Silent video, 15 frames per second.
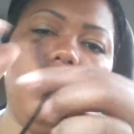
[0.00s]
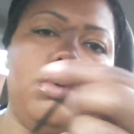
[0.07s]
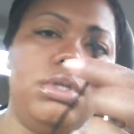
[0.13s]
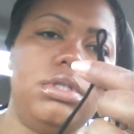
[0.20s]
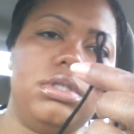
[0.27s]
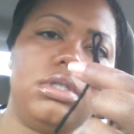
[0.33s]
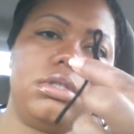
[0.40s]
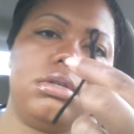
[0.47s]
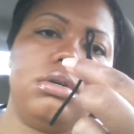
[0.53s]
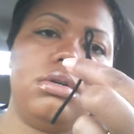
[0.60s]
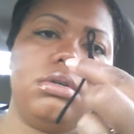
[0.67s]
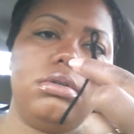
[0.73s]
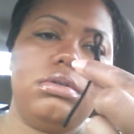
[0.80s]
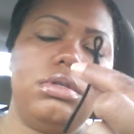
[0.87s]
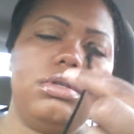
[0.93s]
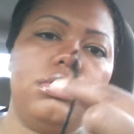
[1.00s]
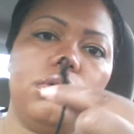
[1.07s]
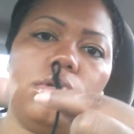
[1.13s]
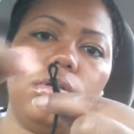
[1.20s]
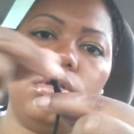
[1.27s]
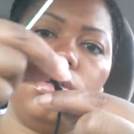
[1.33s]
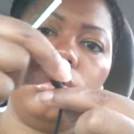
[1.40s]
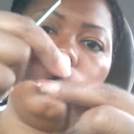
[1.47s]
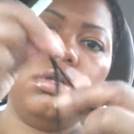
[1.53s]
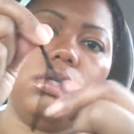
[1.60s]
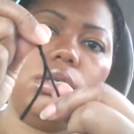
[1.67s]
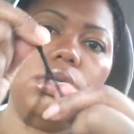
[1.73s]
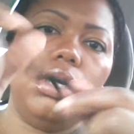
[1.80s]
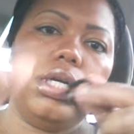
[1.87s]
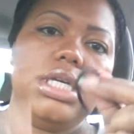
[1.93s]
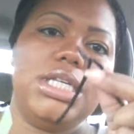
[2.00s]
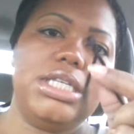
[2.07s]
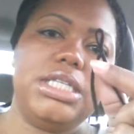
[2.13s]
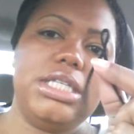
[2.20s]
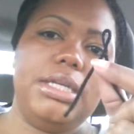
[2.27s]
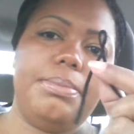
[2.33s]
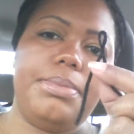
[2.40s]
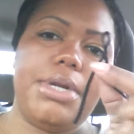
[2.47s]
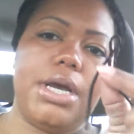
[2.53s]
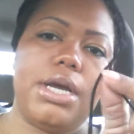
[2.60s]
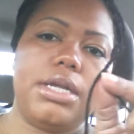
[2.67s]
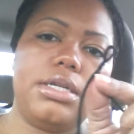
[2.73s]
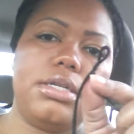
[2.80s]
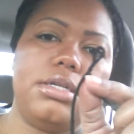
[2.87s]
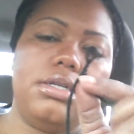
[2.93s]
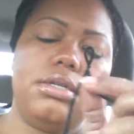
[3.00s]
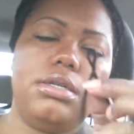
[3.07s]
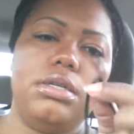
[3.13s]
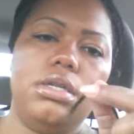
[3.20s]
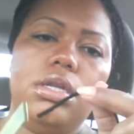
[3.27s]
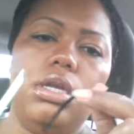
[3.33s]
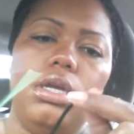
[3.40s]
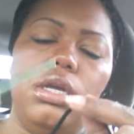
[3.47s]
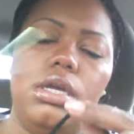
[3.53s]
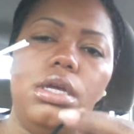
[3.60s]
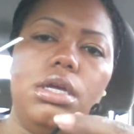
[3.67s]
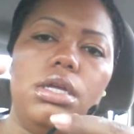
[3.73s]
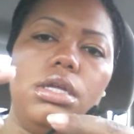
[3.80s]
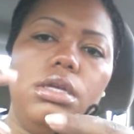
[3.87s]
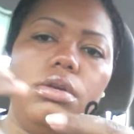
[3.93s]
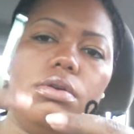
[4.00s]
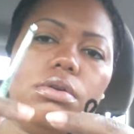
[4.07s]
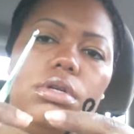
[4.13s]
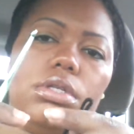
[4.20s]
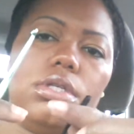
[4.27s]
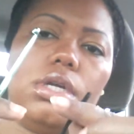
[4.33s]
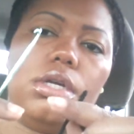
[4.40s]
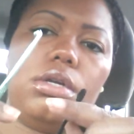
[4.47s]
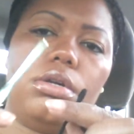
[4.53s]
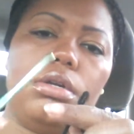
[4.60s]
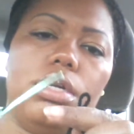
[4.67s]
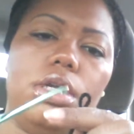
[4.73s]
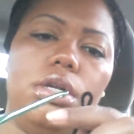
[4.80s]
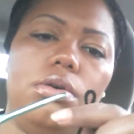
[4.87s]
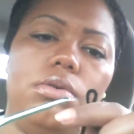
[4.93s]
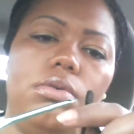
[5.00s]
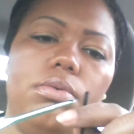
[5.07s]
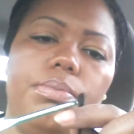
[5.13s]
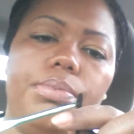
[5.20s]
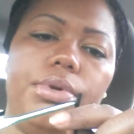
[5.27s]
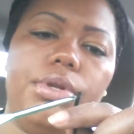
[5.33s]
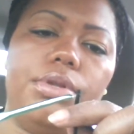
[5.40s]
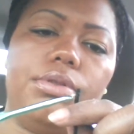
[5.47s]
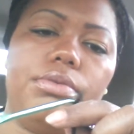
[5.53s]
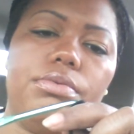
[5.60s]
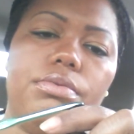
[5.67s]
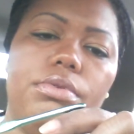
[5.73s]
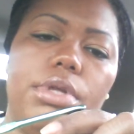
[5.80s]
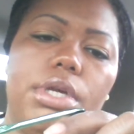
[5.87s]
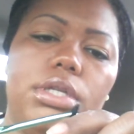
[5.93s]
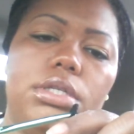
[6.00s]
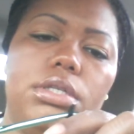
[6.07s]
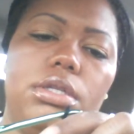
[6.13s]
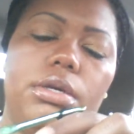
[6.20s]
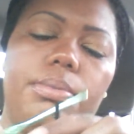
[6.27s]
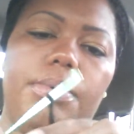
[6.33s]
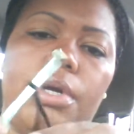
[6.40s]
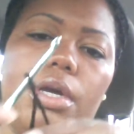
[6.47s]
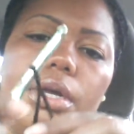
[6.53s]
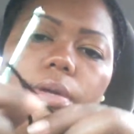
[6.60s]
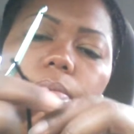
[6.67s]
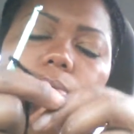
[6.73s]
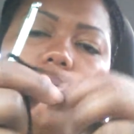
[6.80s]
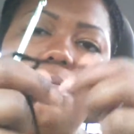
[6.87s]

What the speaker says: is this called? Your slip knot. You're going to take your needle, put it through that slip knot,